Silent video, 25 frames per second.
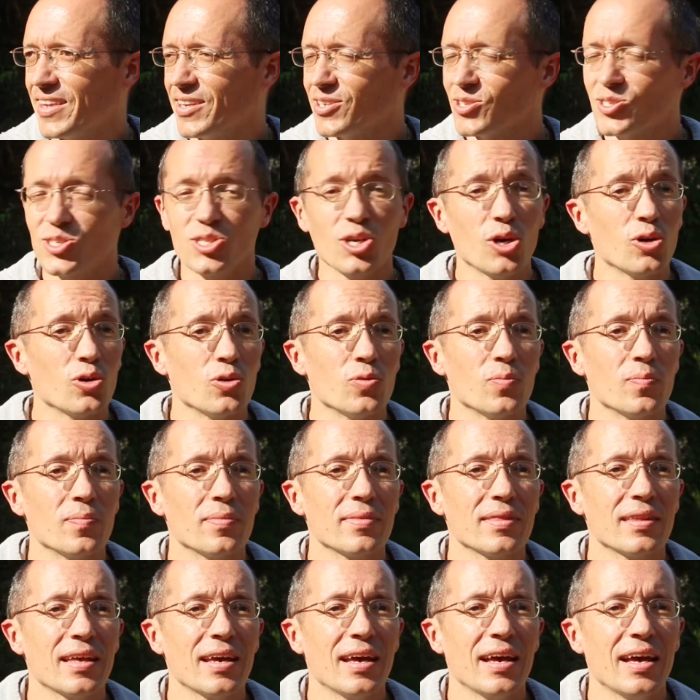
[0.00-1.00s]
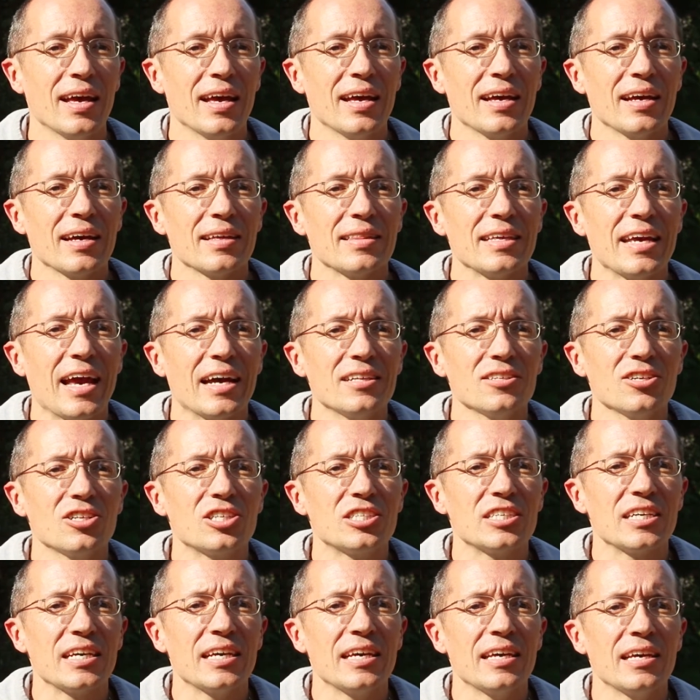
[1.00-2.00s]
So, the
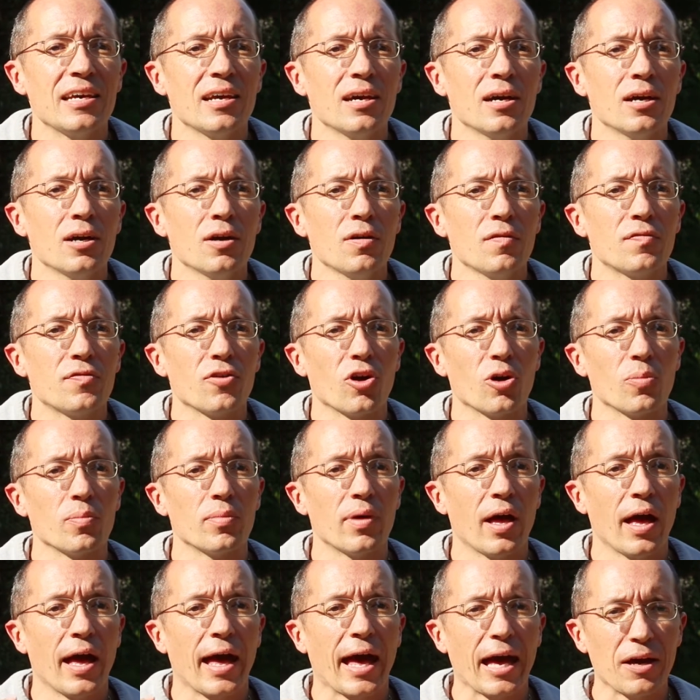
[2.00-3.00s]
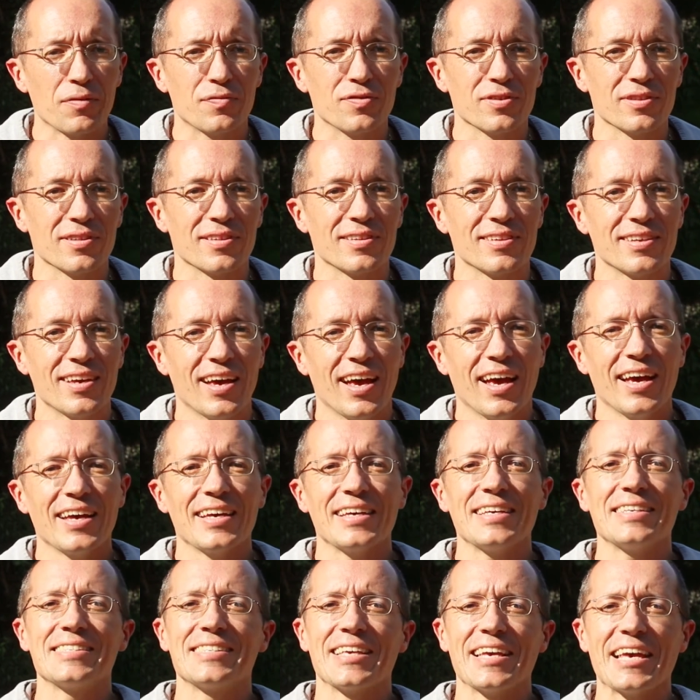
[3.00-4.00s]
energy from heaven
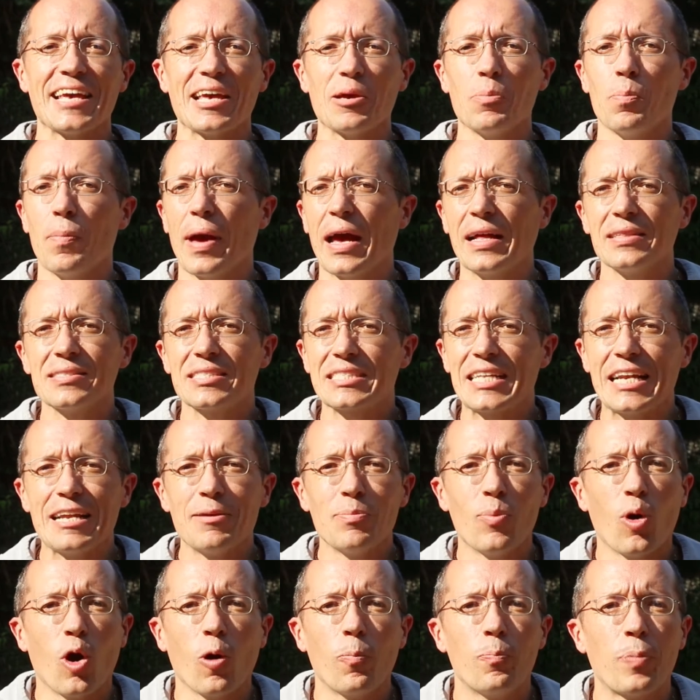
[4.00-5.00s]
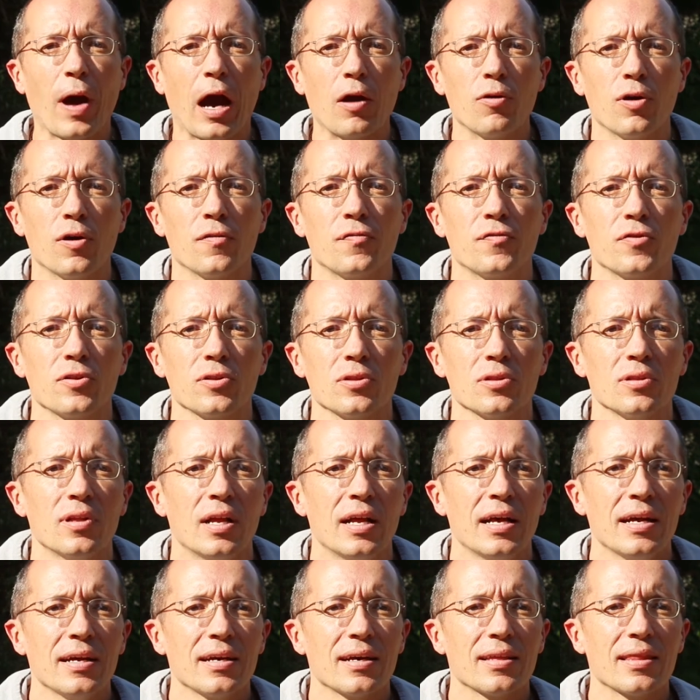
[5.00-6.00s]
is immensely more powerful
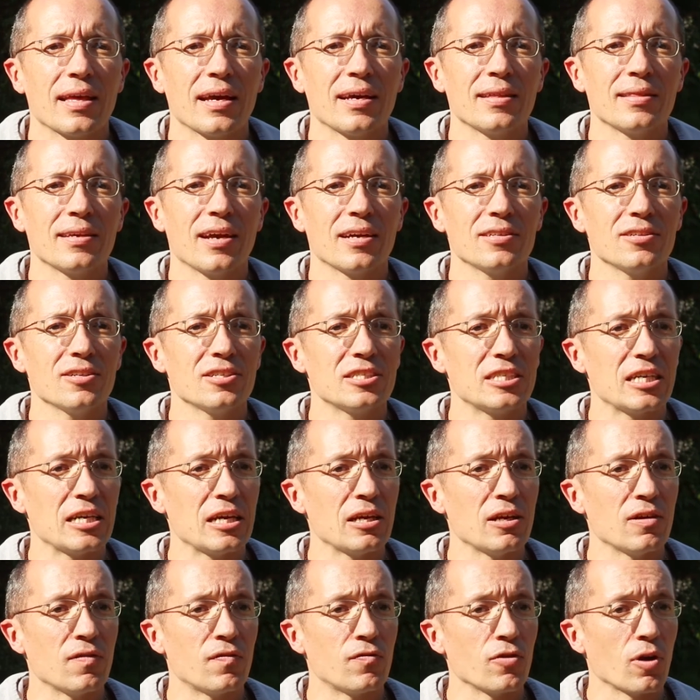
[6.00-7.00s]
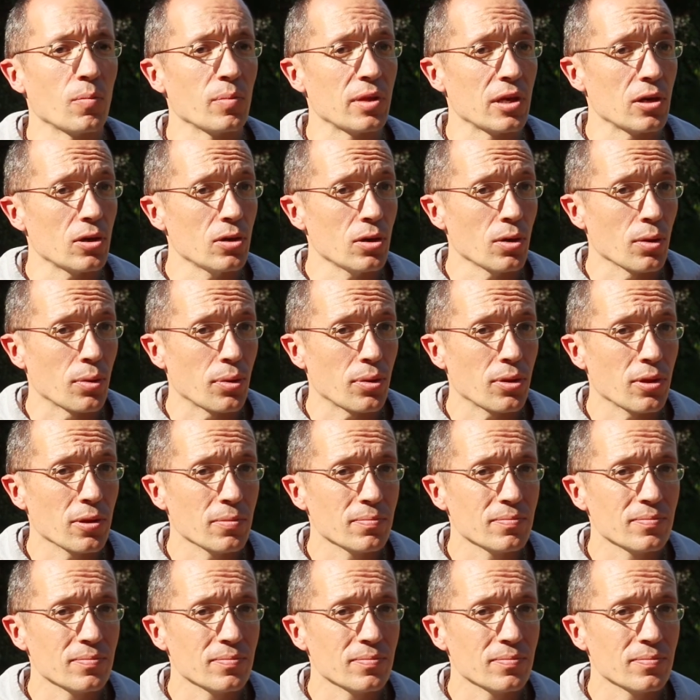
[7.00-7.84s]
than the energy from the earth.